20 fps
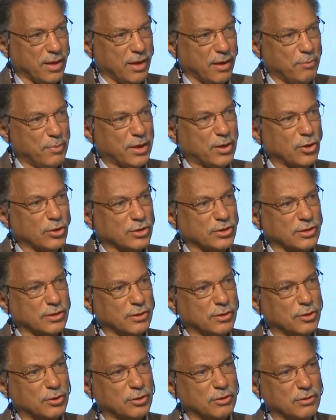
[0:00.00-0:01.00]
Because
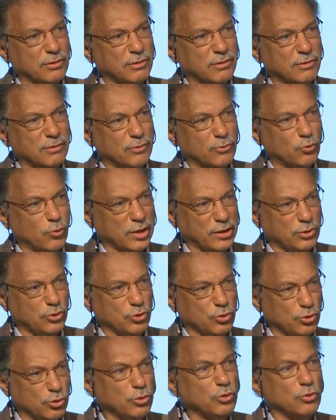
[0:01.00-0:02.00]
what you
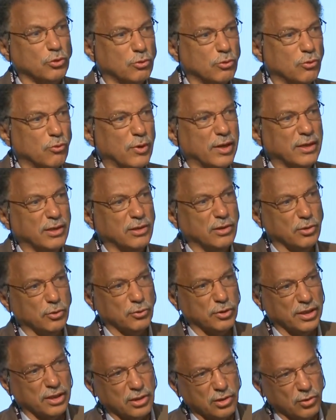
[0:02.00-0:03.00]
do when you
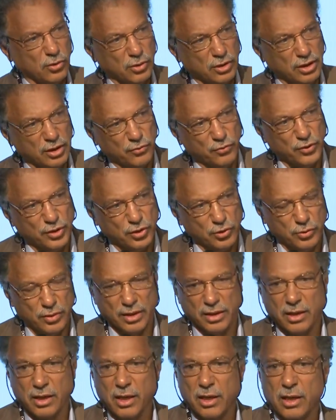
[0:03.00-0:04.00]
ignore this fishery,
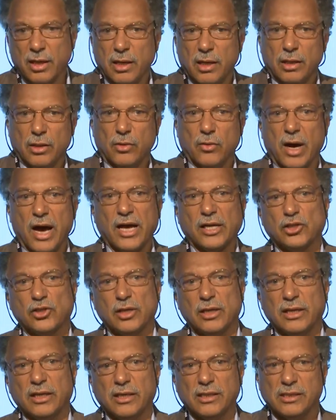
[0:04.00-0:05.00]
you
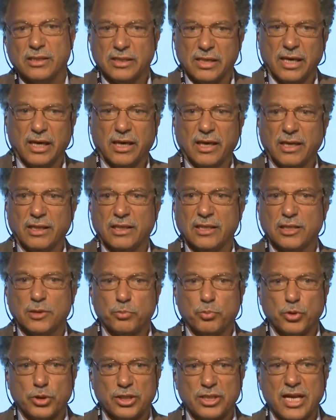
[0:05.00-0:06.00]
actually say it is
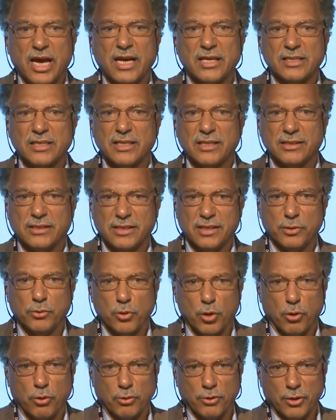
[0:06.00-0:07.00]
precisely
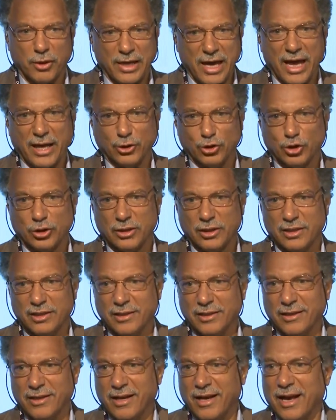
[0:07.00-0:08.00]
zero, the catch.
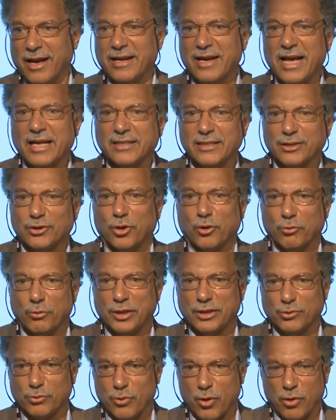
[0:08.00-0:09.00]
And that is
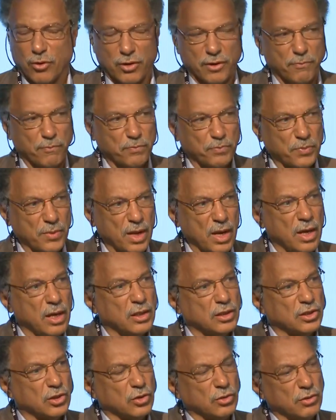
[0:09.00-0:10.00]
always wrong.
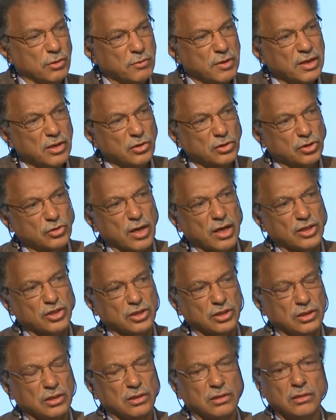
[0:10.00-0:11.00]
So the
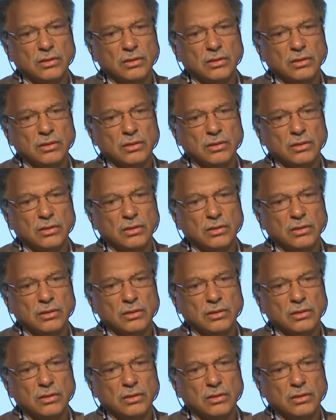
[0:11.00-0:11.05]
reconstruction